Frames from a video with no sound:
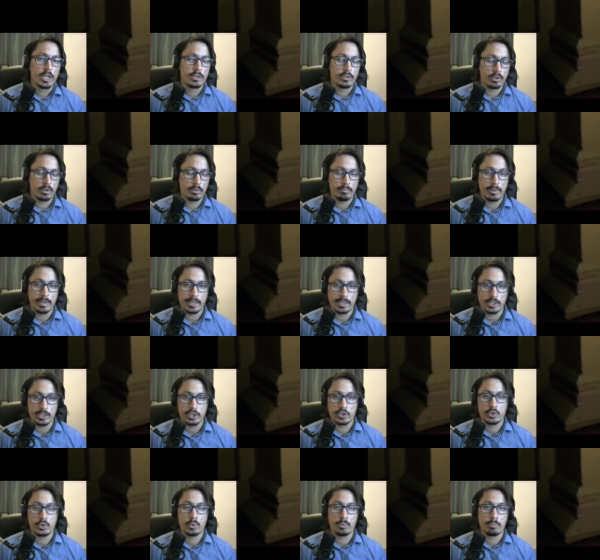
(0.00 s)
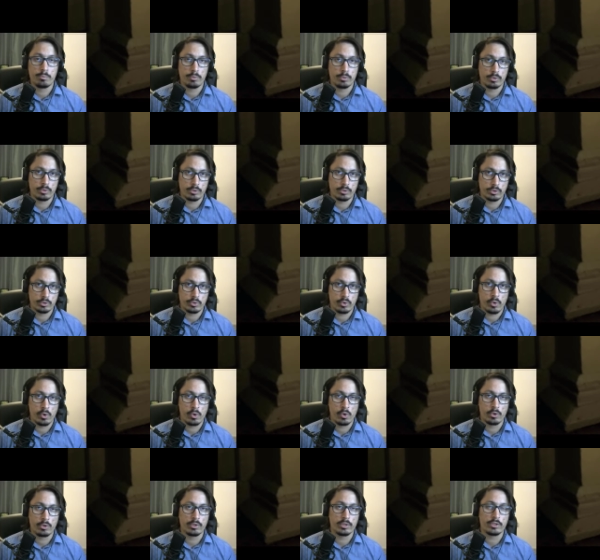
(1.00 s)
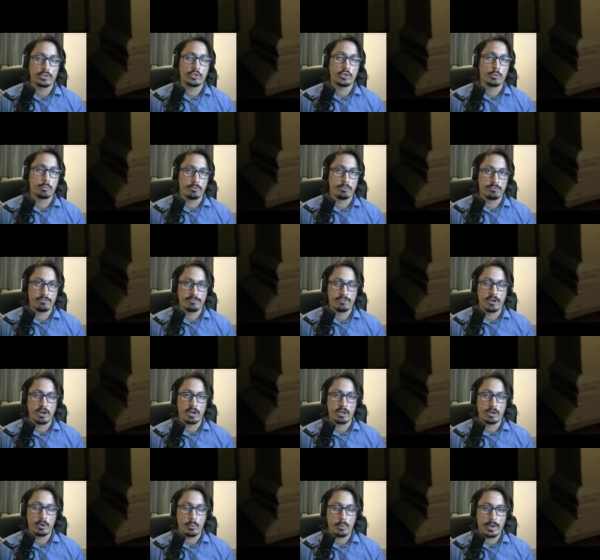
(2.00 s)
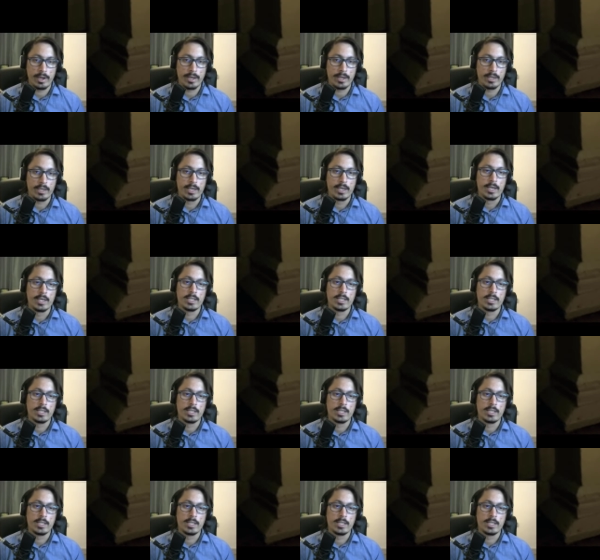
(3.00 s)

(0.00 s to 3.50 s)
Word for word: don't make it super strong, super far away.